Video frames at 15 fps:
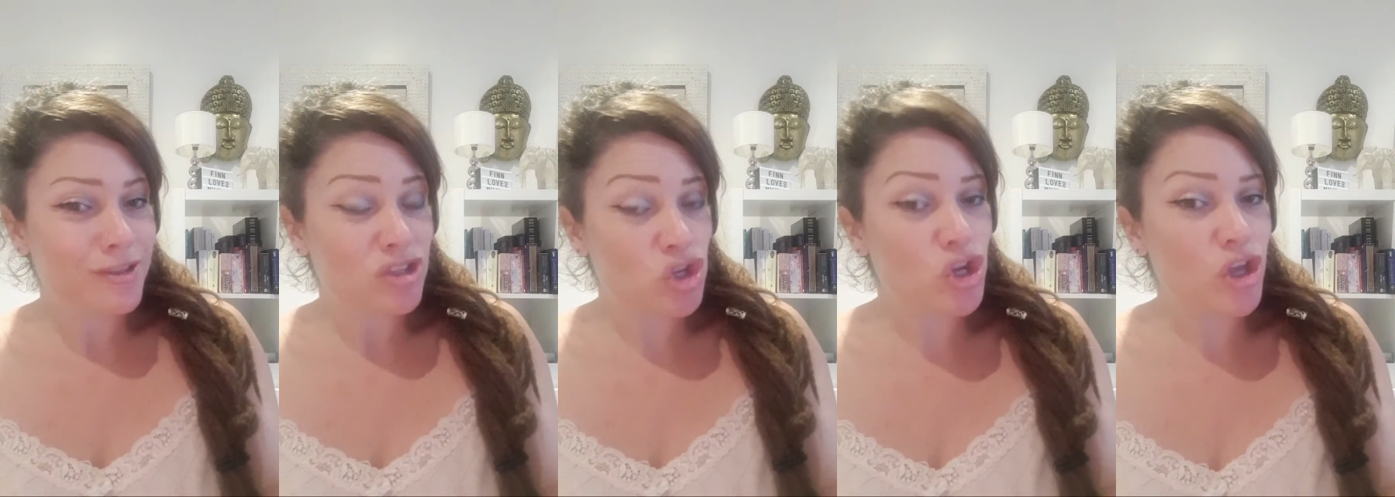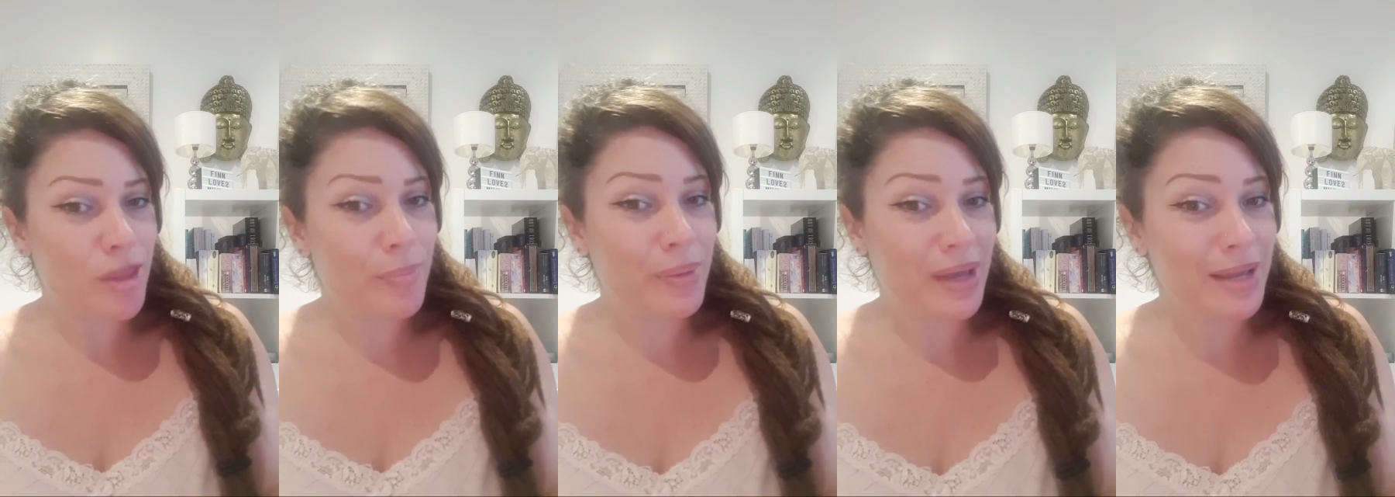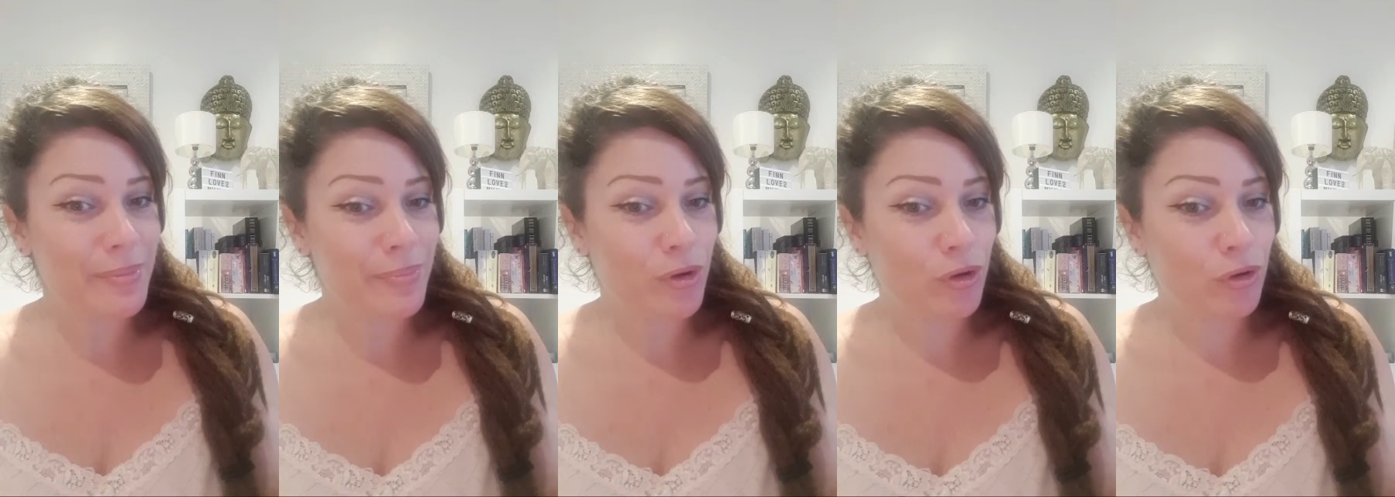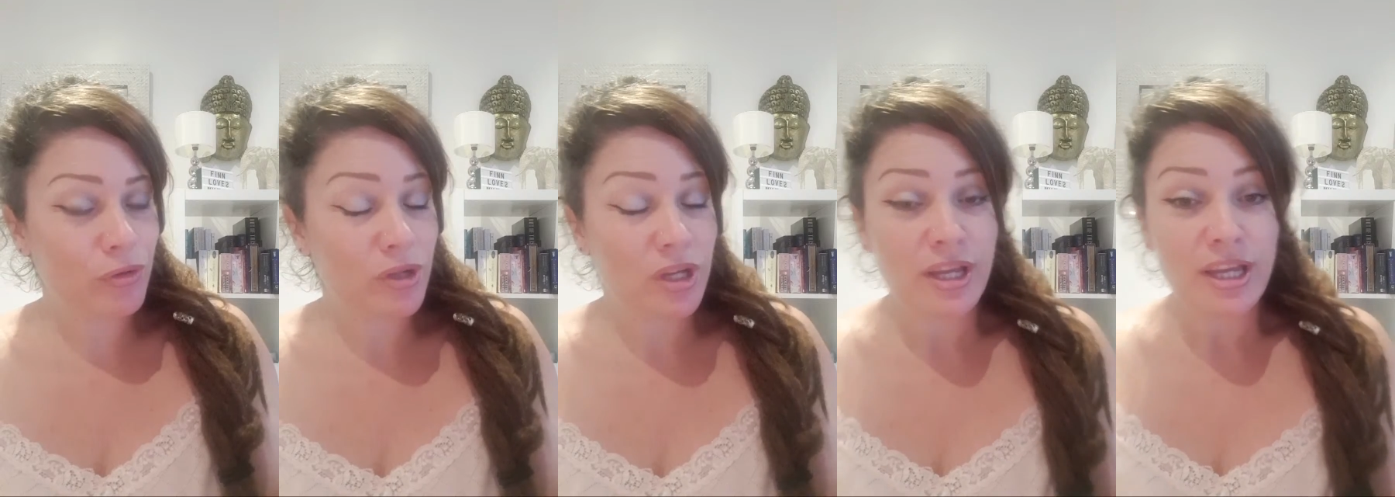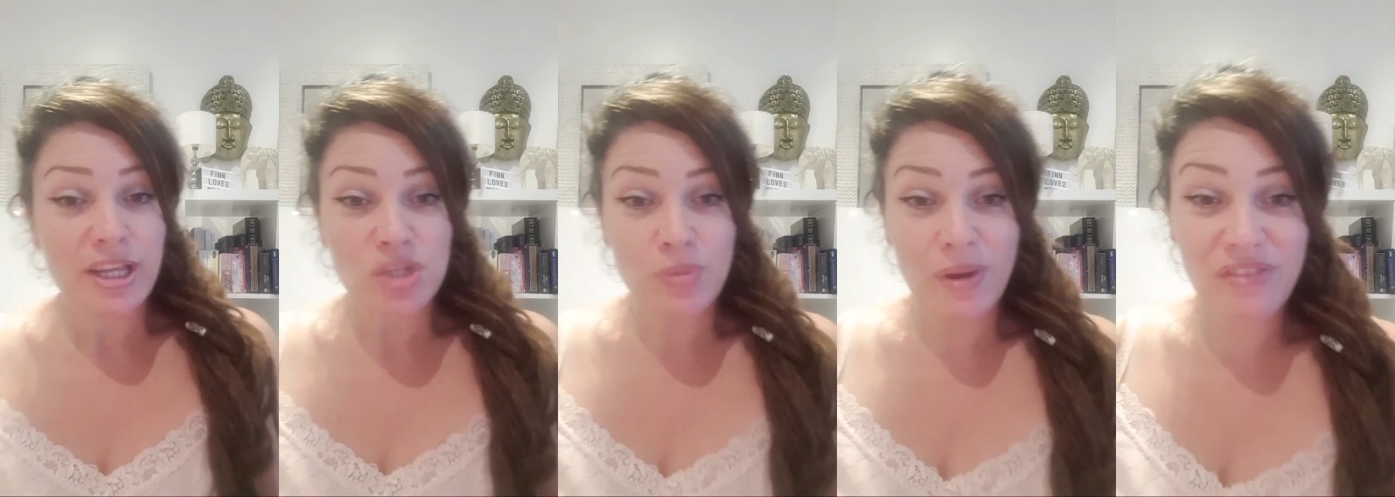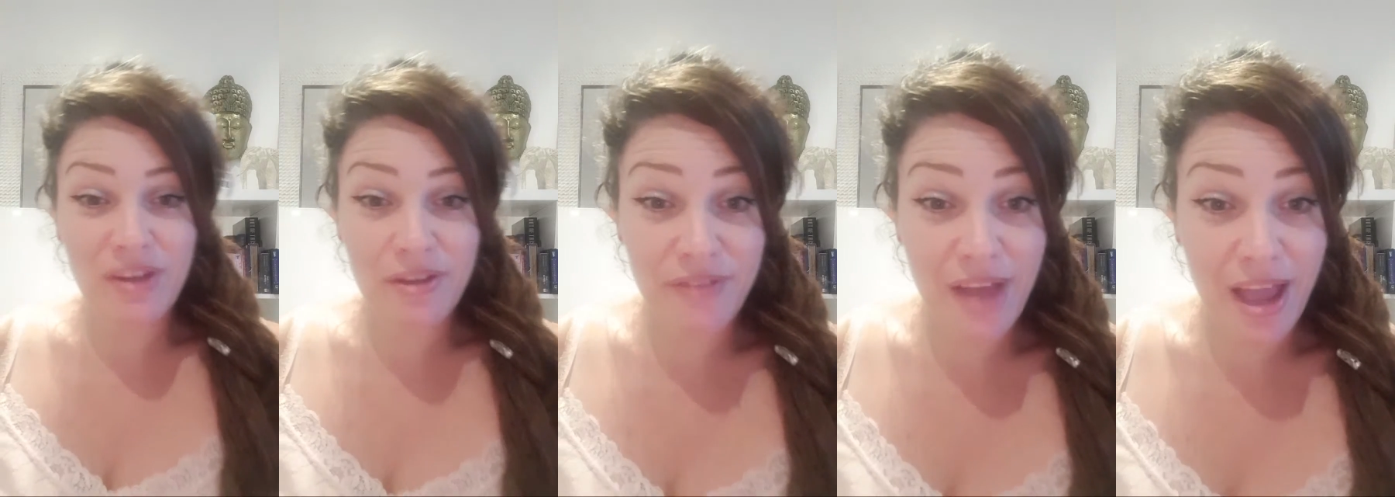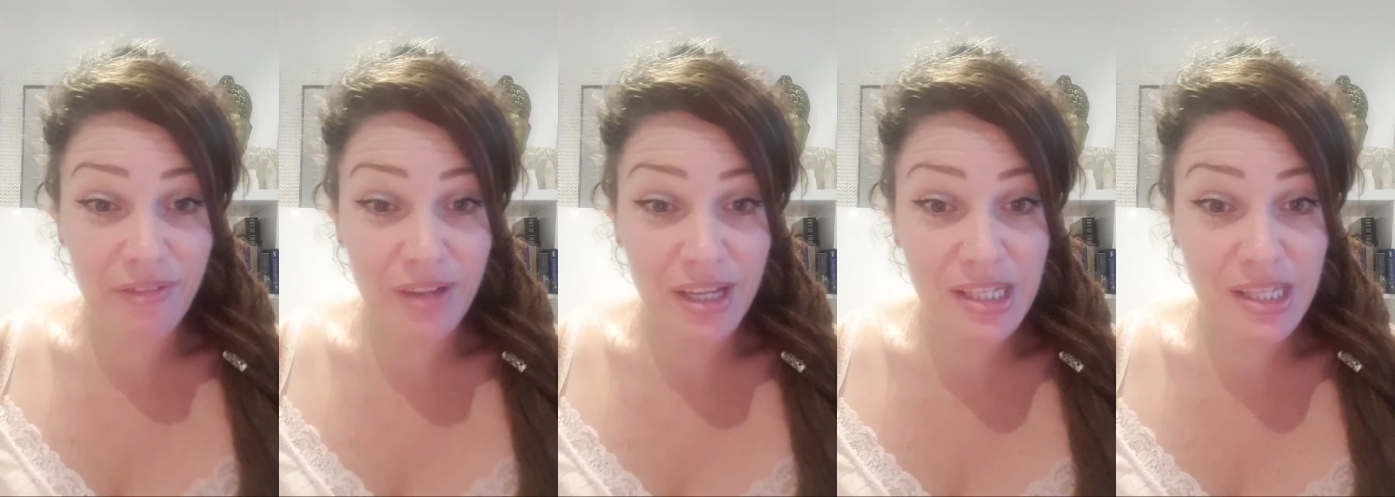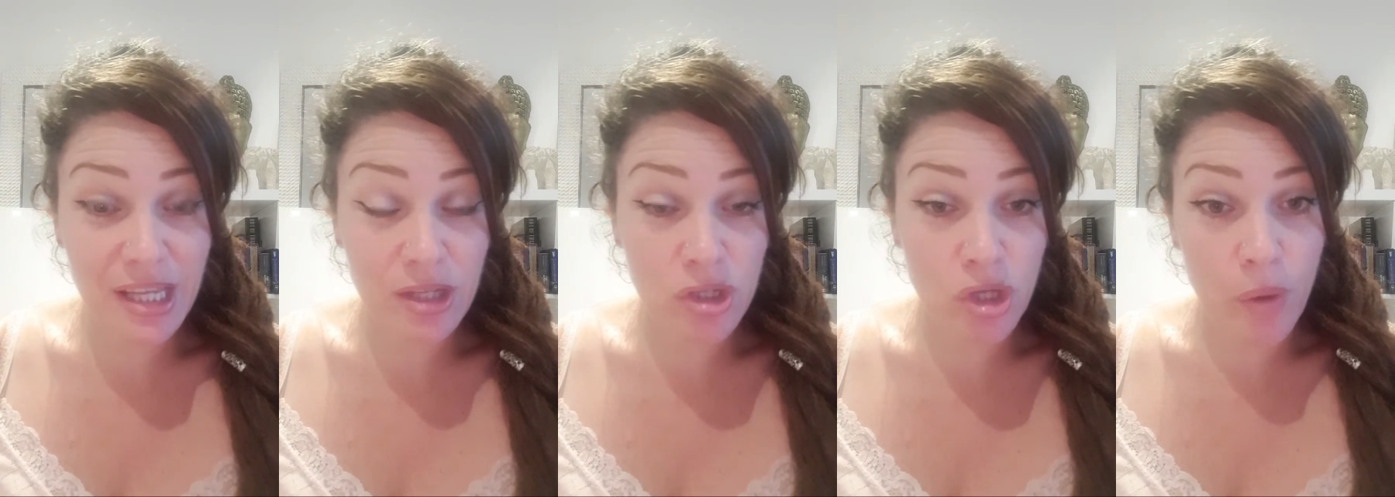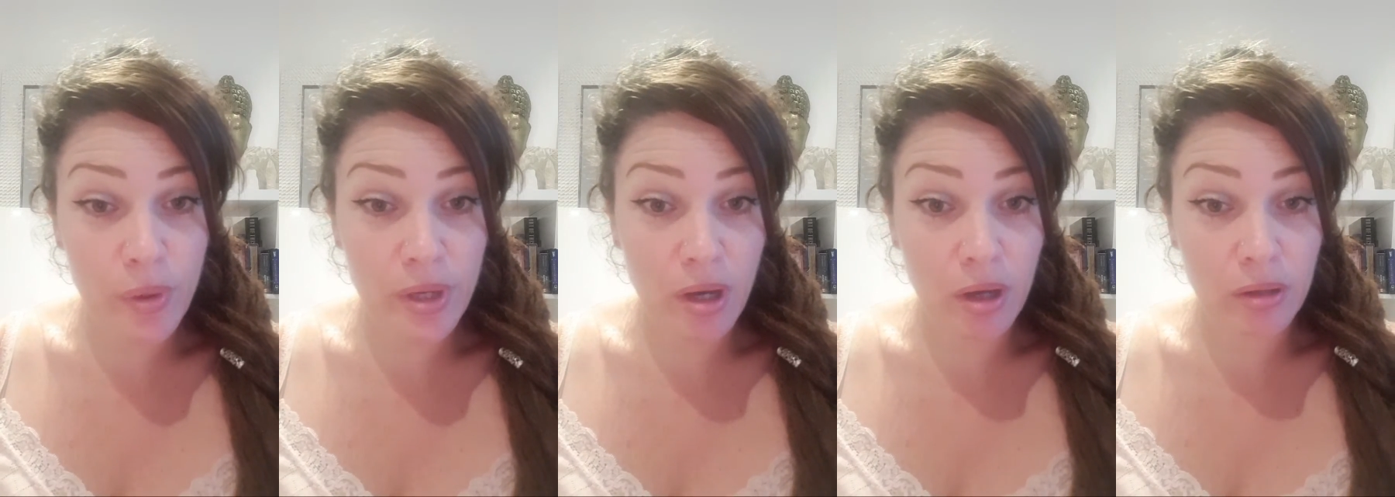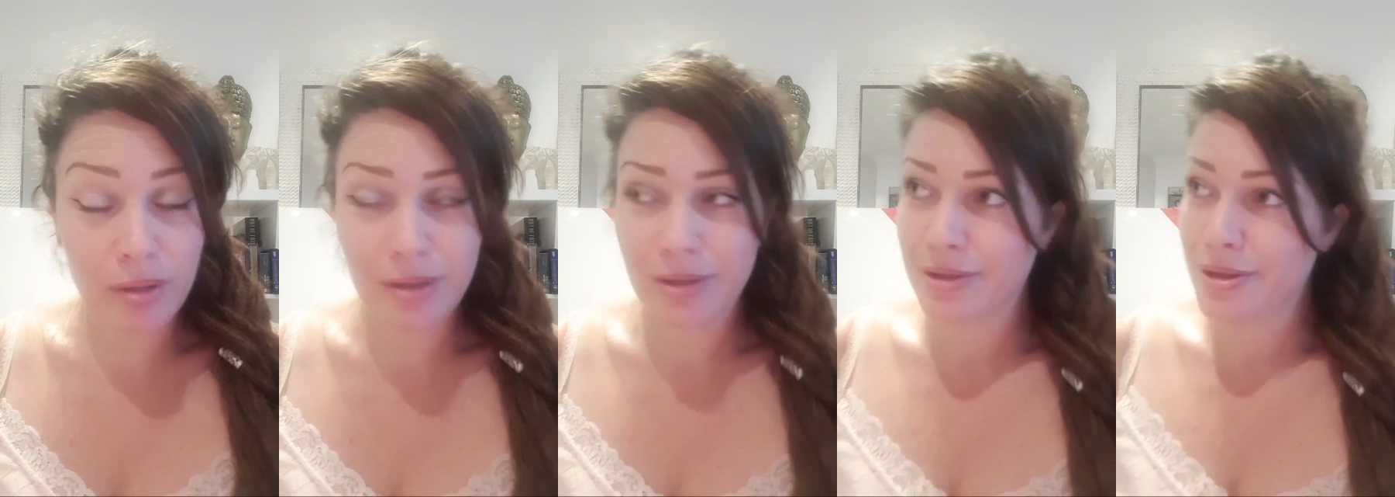to the people to have nefarious things going on